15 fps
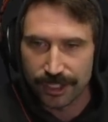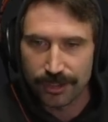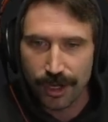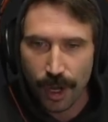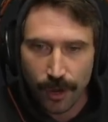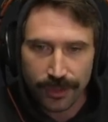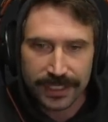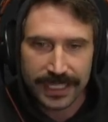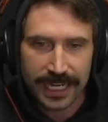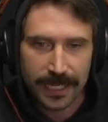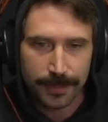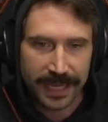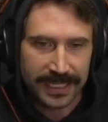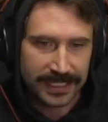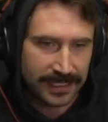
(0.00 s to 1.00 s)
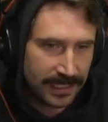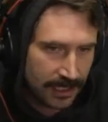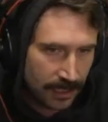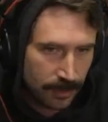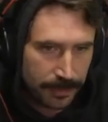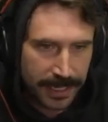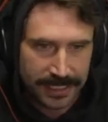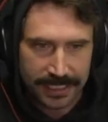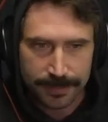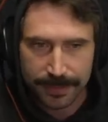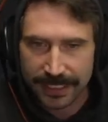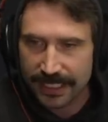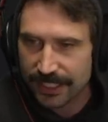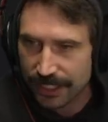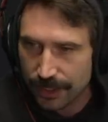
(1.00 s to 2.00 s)
You know the database is a little messy
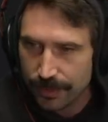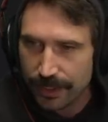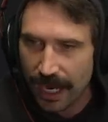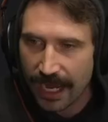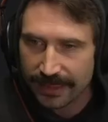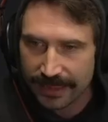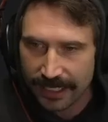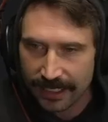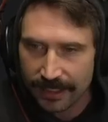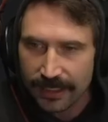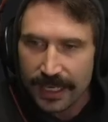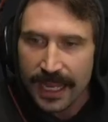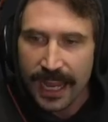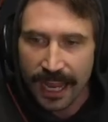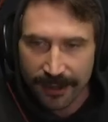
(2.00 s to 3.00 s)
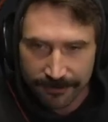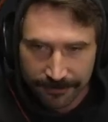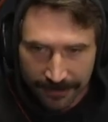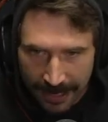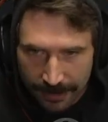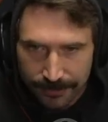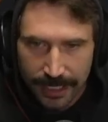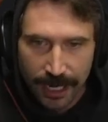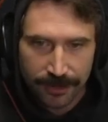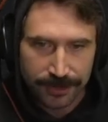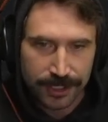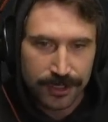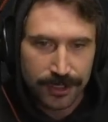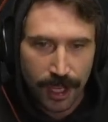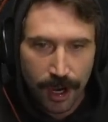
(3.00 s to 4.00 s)
because you got there and found out.
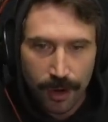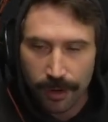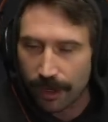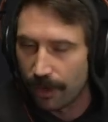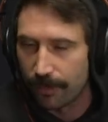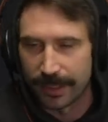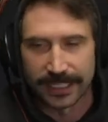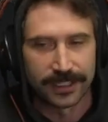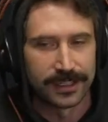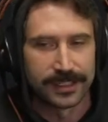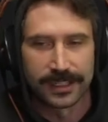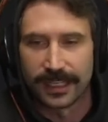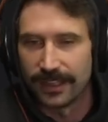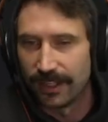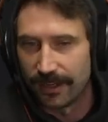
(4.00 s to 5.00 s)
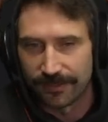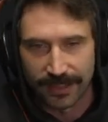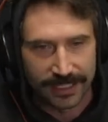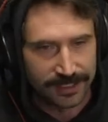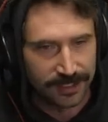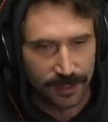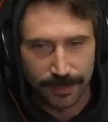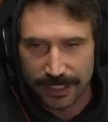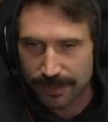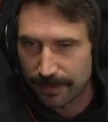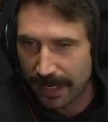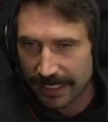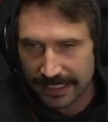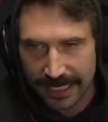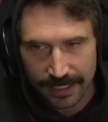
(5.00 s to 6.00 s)
You know, oh my goodness, I love that so much.
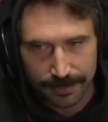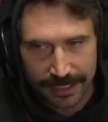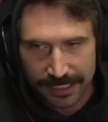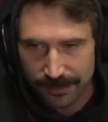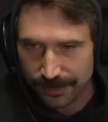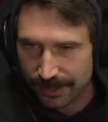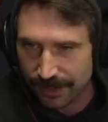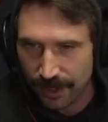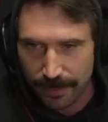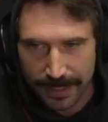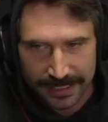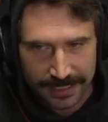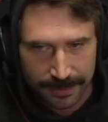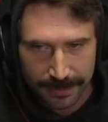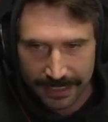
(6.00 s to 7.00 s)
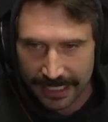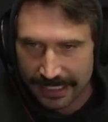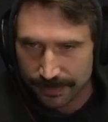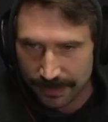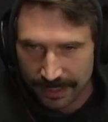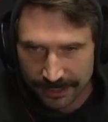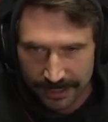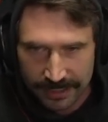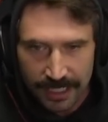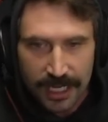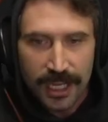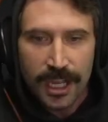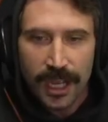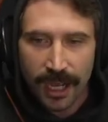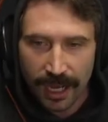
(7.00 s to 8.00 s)
My database was so messy on my last project.
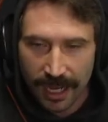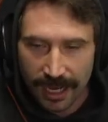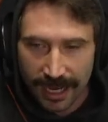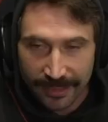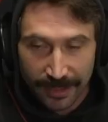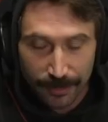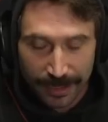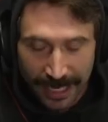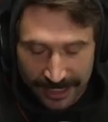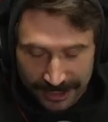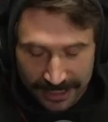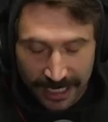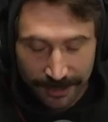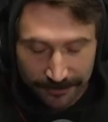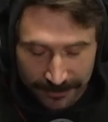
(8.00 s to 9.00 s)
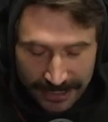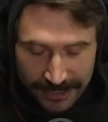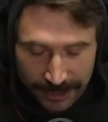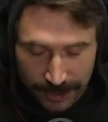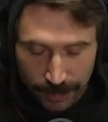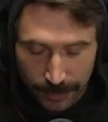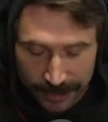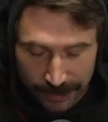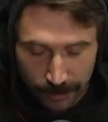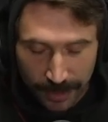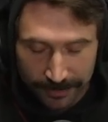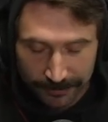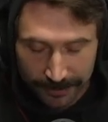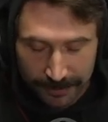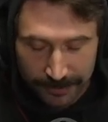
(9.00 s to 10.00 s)
Uh, and then we actually got a V2, which
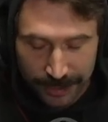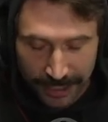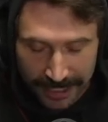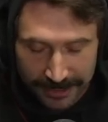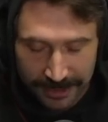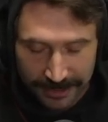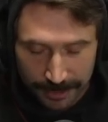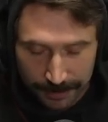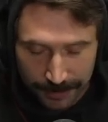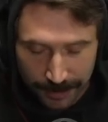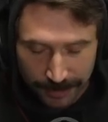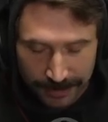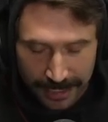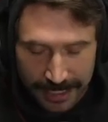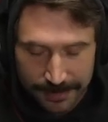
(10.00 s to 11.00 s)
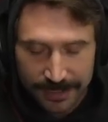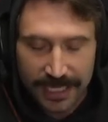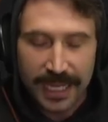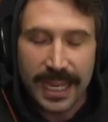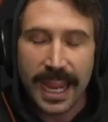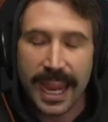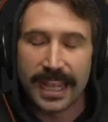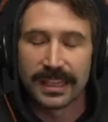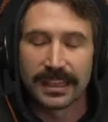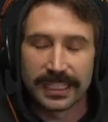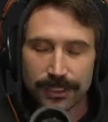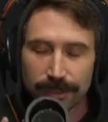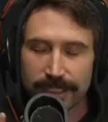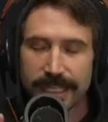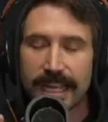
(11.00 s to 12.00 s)
went from JSON to prototypes. And
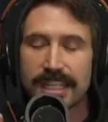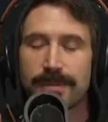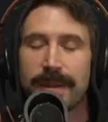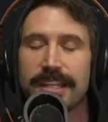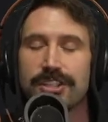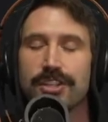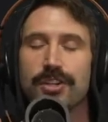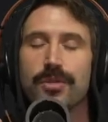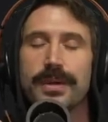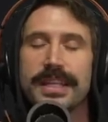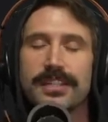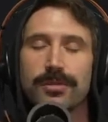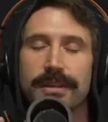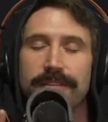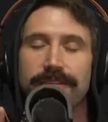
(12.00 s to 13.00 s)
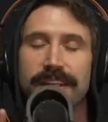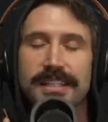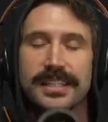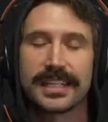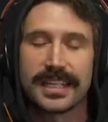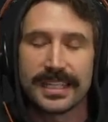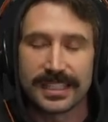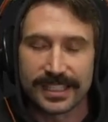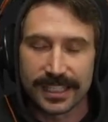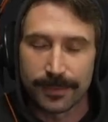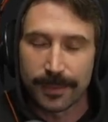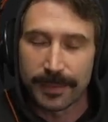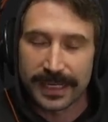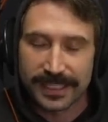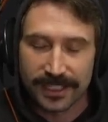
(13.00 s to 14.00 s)
literally, I spent two weeks refixing it, and some
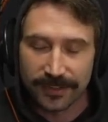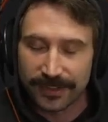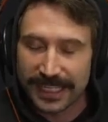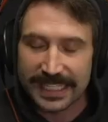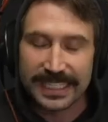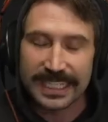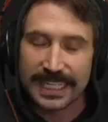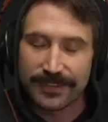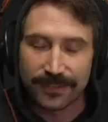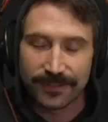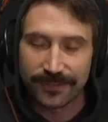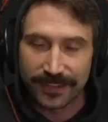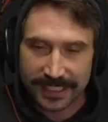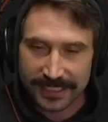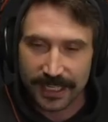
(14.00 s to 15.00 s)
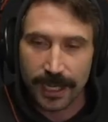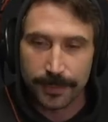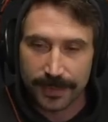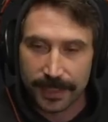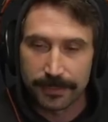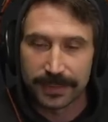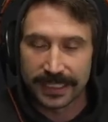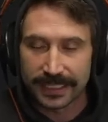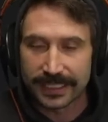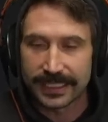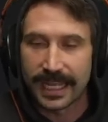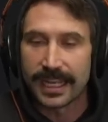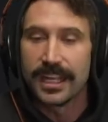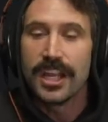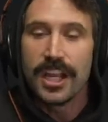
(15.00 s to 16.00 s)
of my stuff isn't even fixed up completely
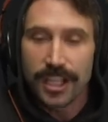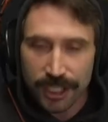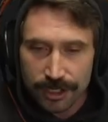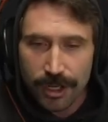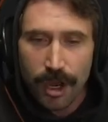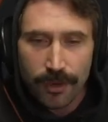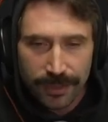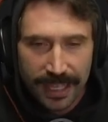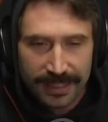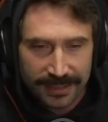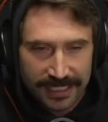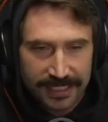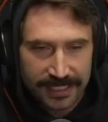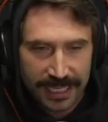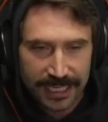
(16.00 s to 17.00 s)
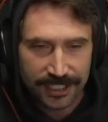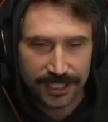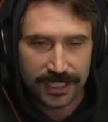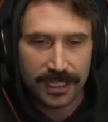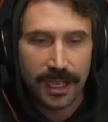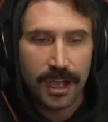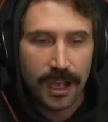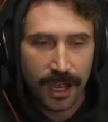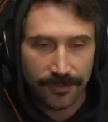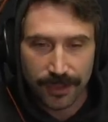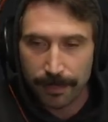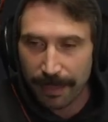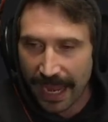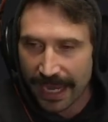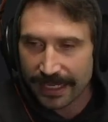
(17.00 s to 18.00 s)
yet. You know that this section of
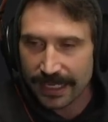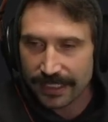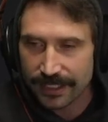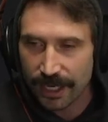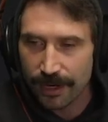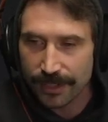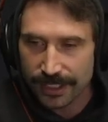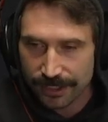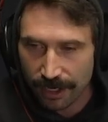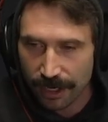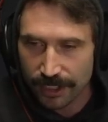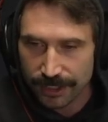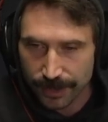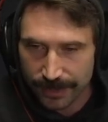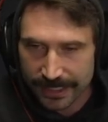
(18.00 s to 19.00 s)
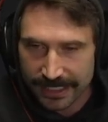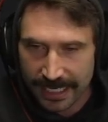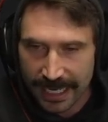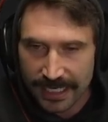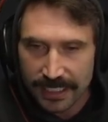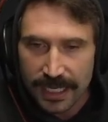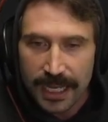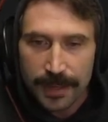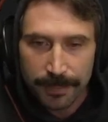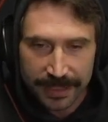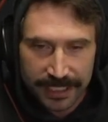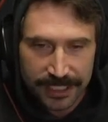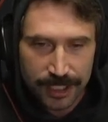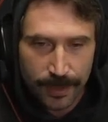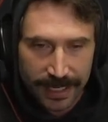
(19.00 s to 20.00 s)
the backend code is hard to extend
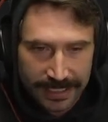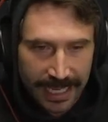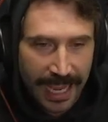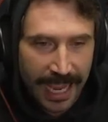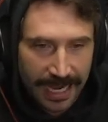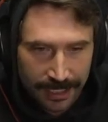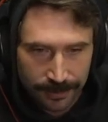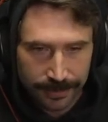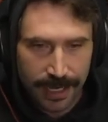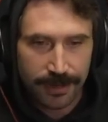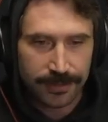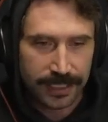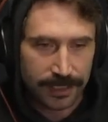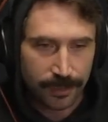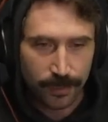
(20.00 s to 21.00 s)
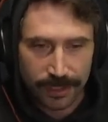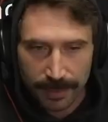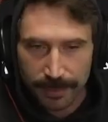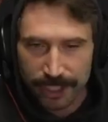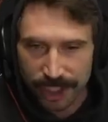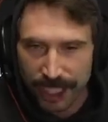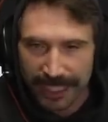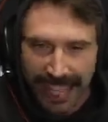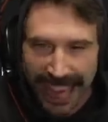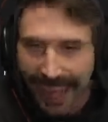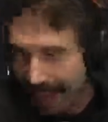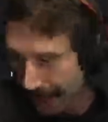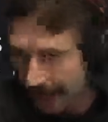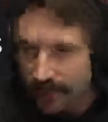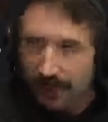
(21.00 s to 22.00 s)
because you had to hack around it with a
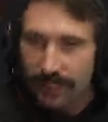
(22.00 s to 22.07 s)
machete.